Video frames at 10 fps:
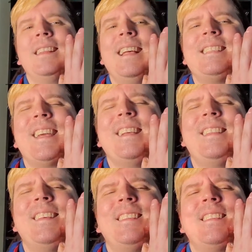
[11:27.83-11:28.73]
let's
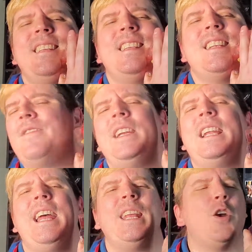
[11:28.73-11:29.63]
get this lovely
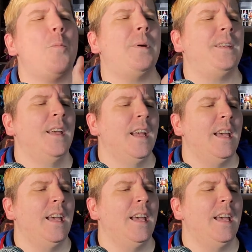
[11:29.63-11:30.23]
lady open,